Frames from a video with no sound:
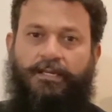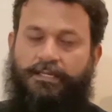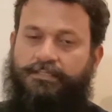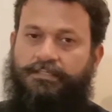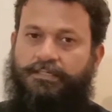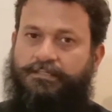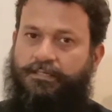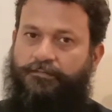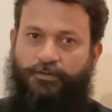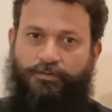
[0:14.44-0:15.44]
Listeners
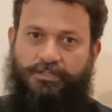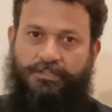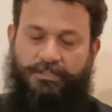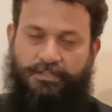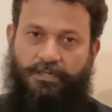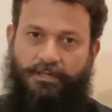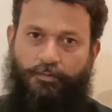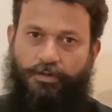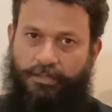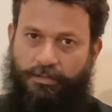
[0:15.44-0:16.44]
and viewers,
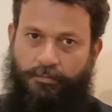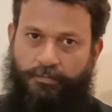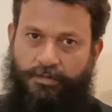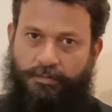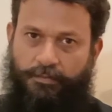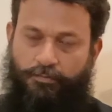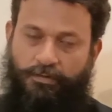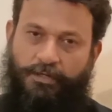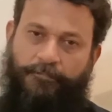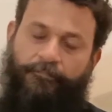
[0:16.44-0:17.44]
Assalamu alaikum wa
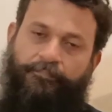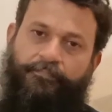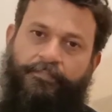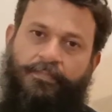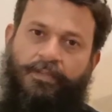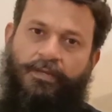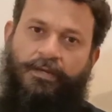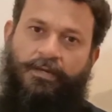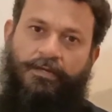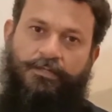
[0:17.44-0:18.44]
rahmatullah.
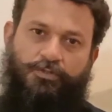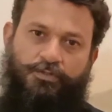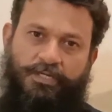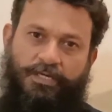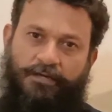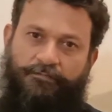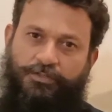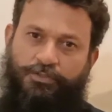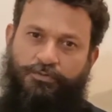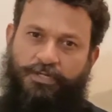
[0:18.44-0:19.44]
Today I
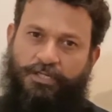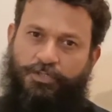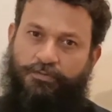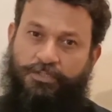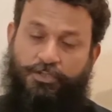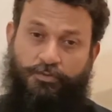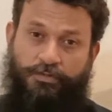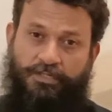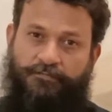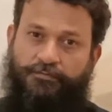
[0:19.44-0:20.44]
wish to tell you a
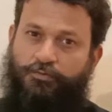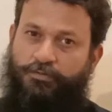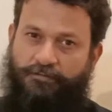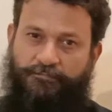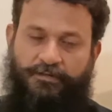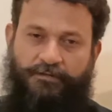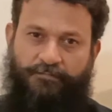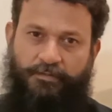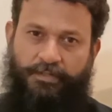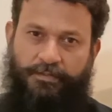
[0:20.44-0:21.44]
story of two
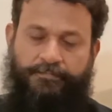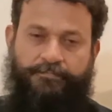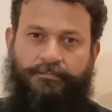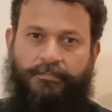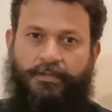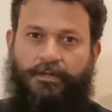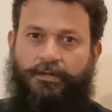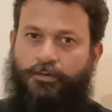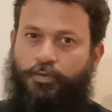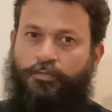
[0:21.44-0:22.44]
different women
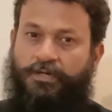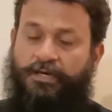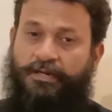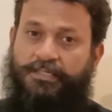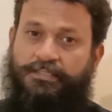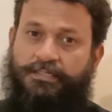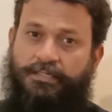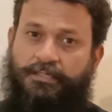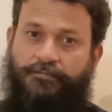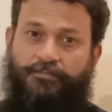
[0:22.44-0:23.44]
who were
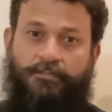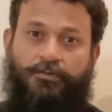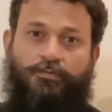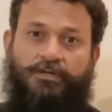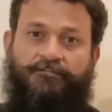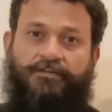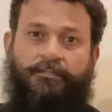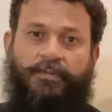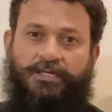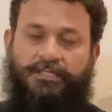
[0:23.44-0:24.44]
arrested from two
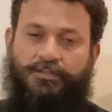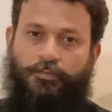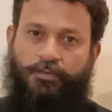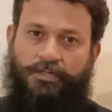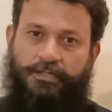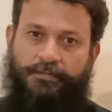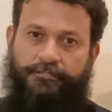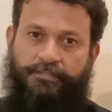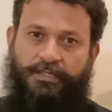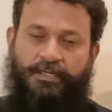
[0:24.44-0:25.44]
different parts of the world.
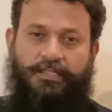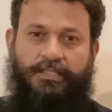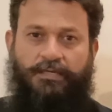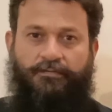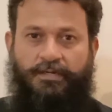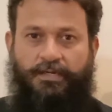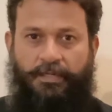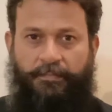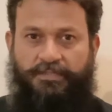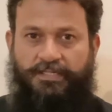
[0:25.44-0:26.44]
They were
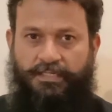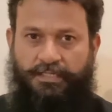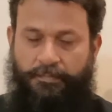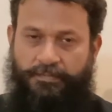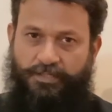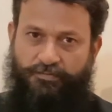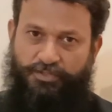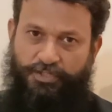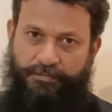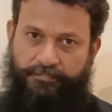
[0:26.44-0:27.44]
kept in
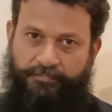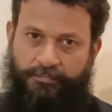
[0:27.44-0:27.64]
captivity.